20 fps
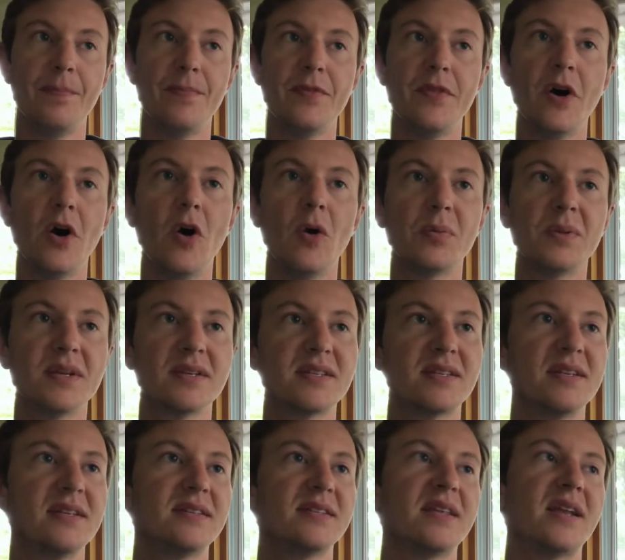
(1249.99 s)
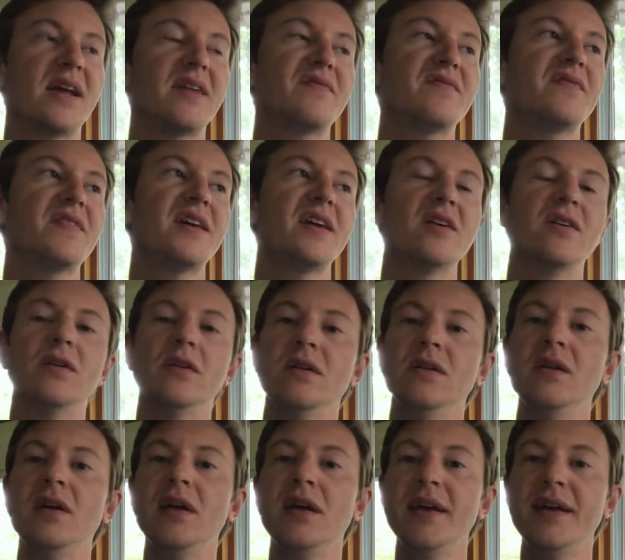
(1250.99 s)
The hopelessness that I
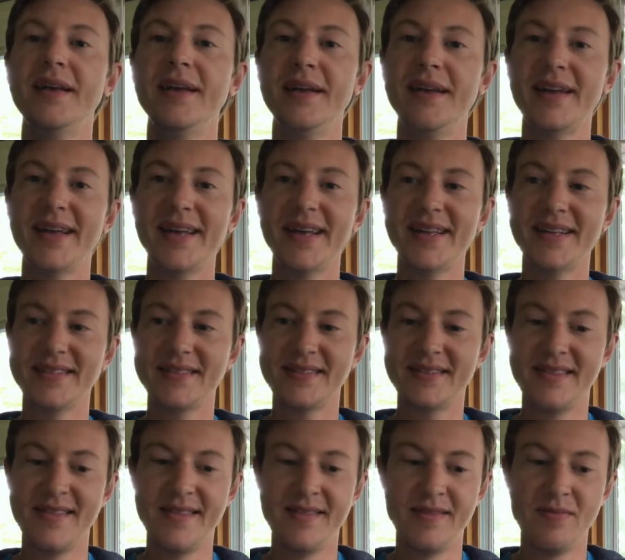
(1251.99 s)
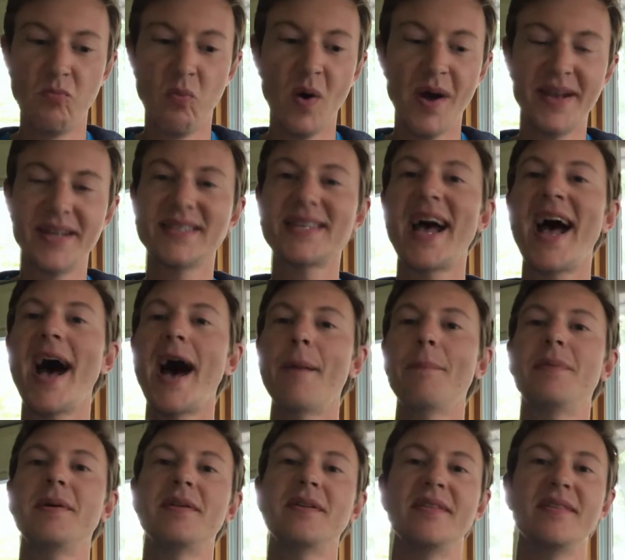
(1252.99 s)
feel, is what has
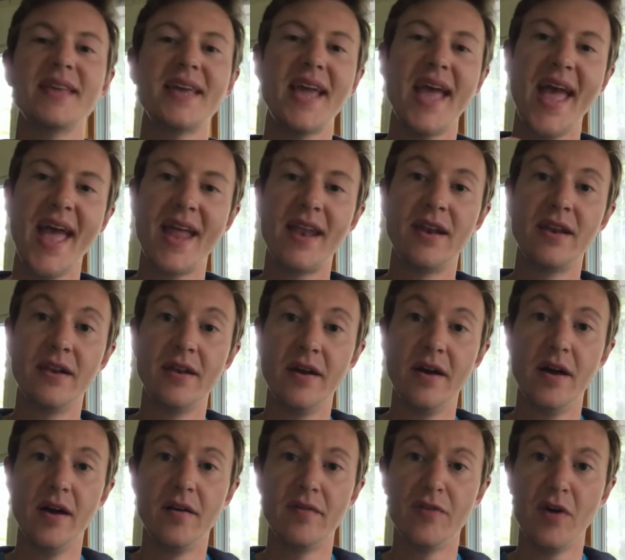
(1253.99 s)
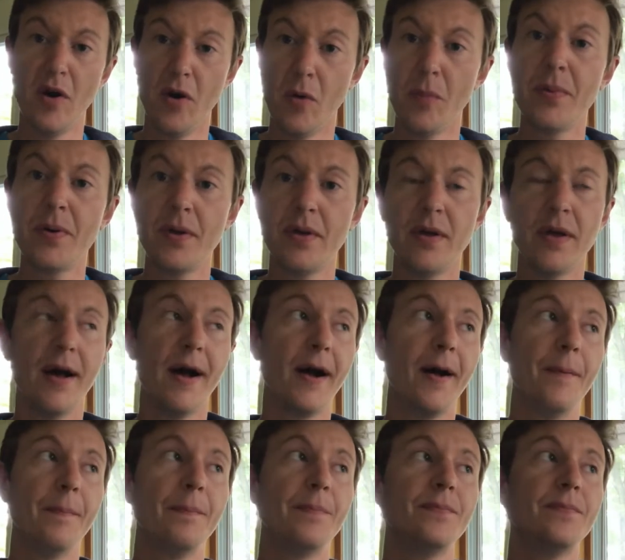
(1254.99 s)
happened the end of hope?
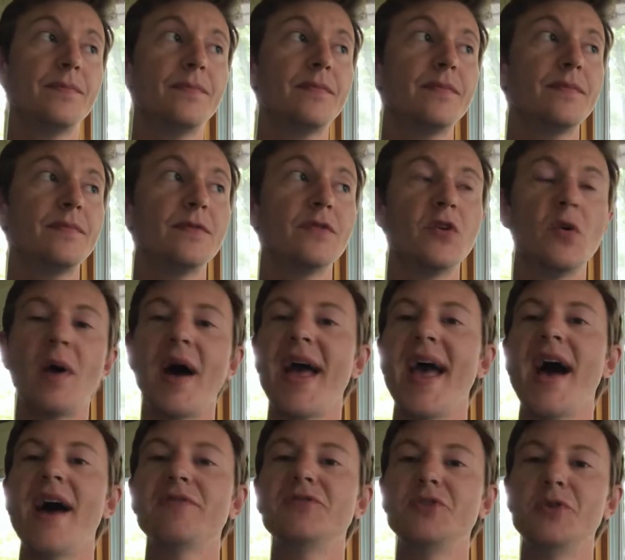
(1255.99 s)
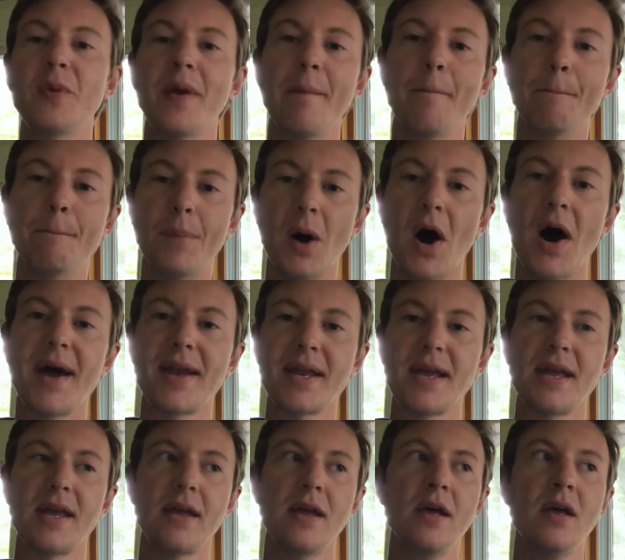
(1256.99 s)
Do I have to
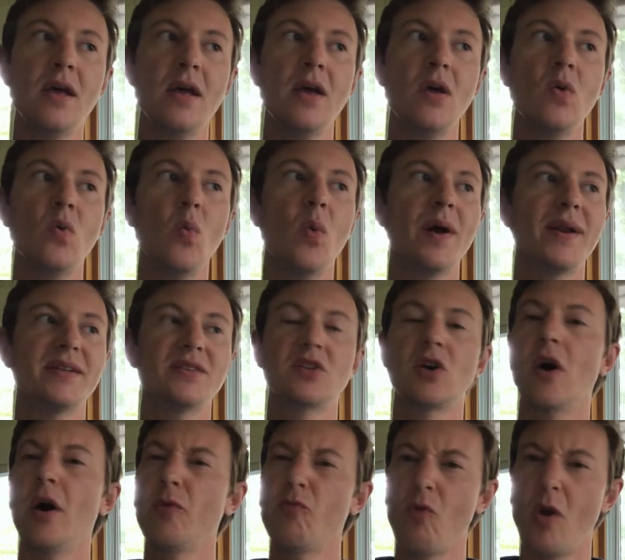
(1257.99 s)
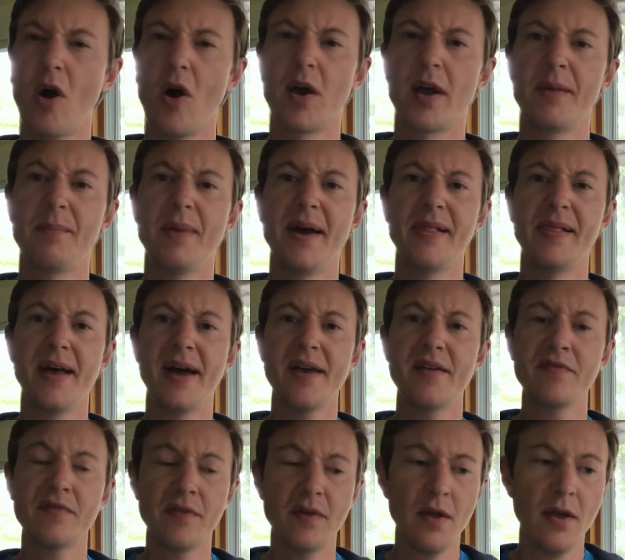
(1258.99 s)
embody what has gone wrong in my
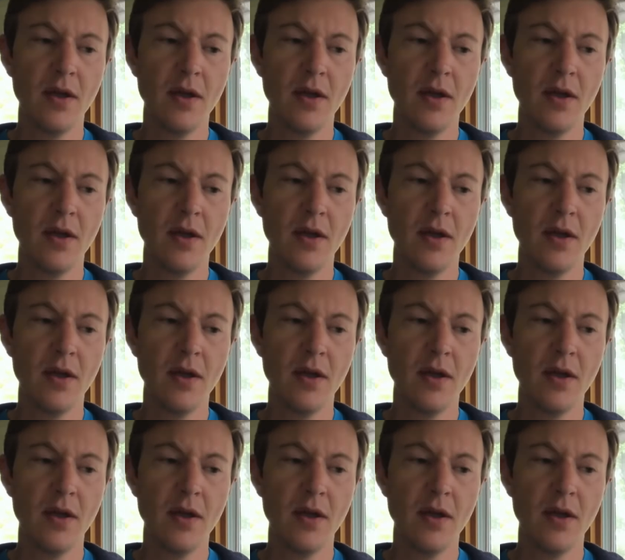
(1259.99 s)
life?